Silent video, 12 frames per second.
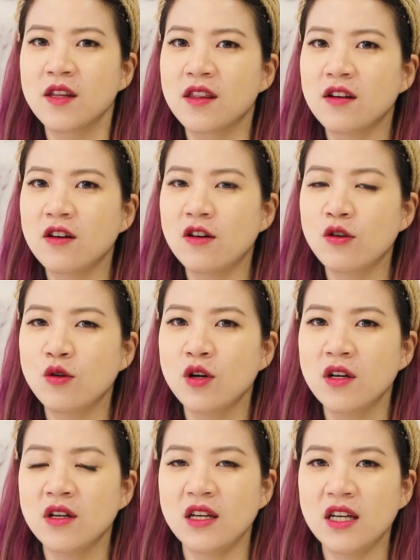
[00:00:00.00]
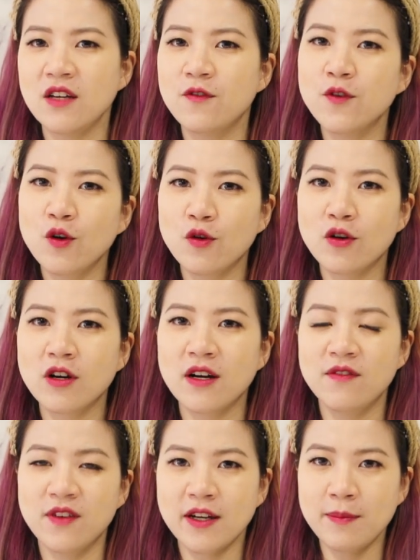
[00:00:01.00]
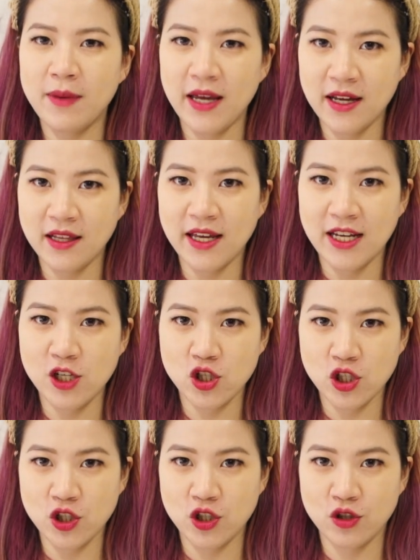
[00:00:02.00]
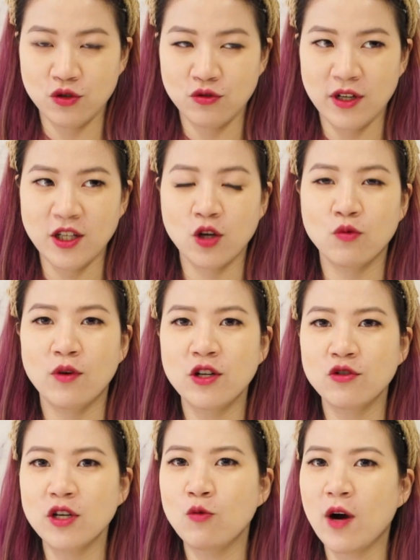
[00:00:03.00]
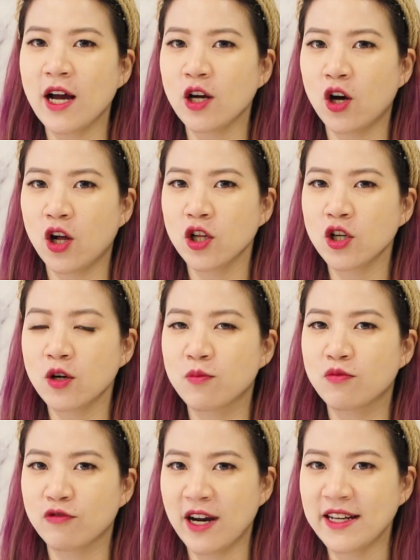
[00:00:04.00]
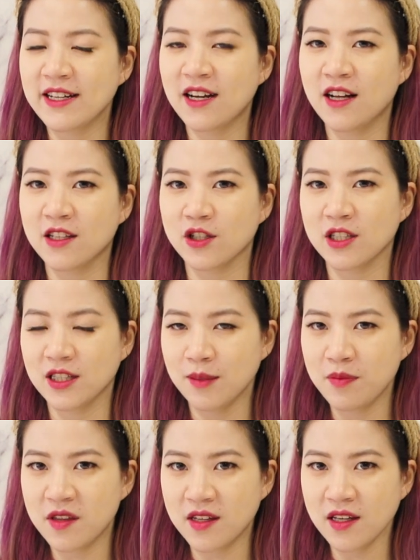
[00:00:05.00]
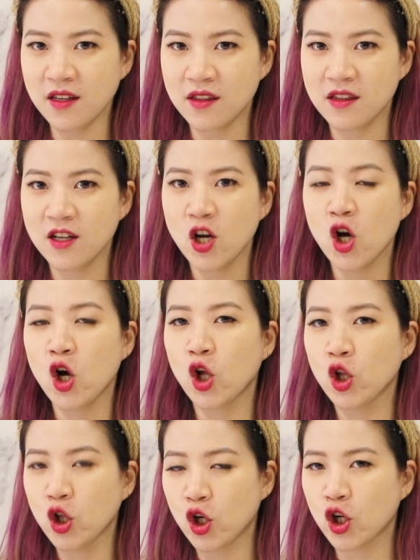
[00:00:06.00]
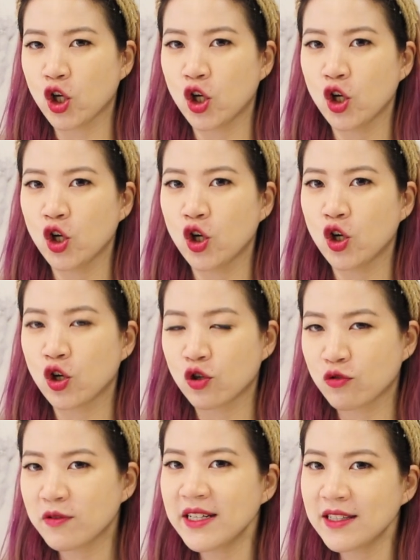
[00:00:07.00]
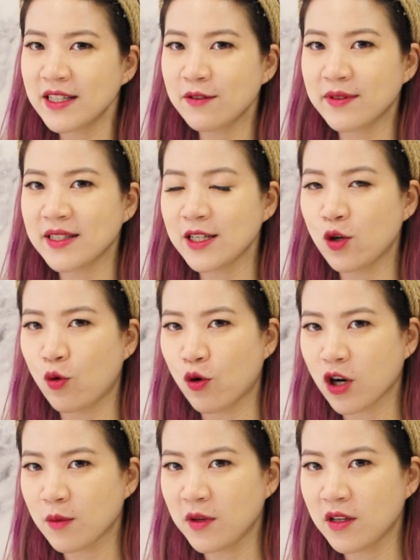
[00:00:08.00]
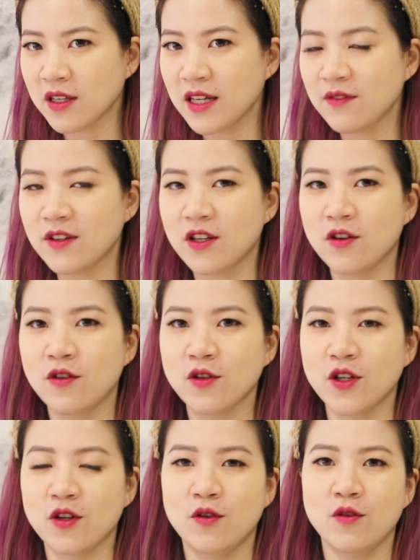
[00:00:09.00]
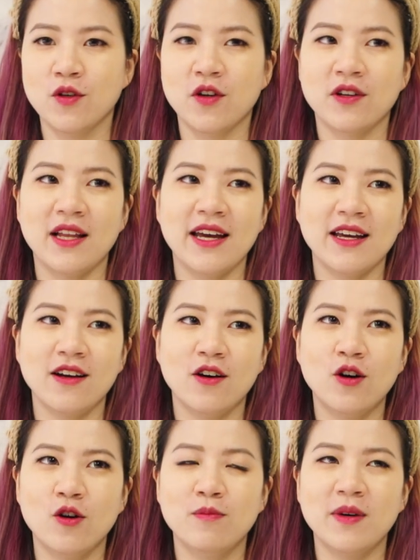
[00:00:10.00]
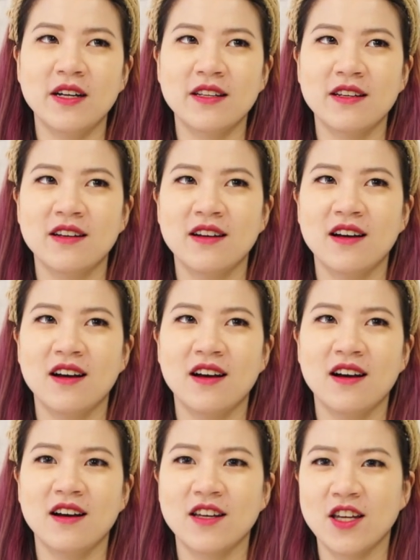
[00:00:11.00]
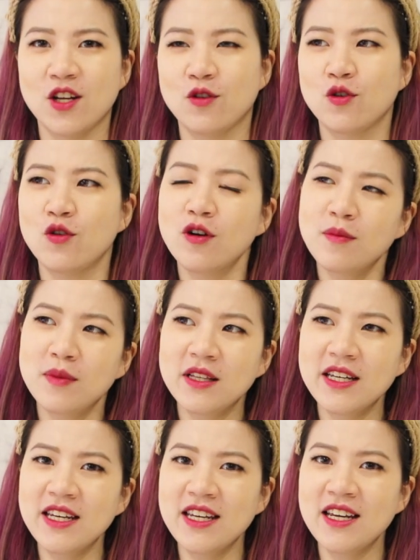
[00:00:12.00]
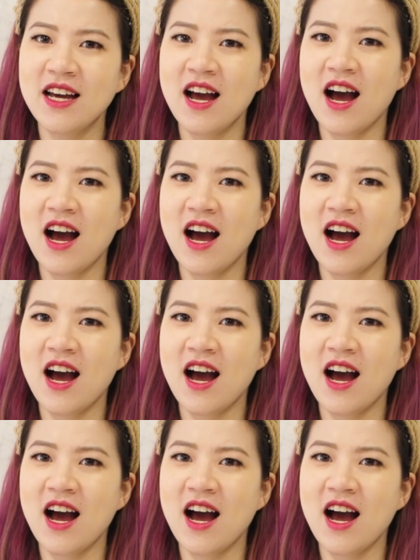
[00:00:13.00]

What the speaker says: So if you're a very pale Asian too, and you're wondering why all your bright colored lipsticks look really horrible, even though, you know, you're like, oh, but, you know, normally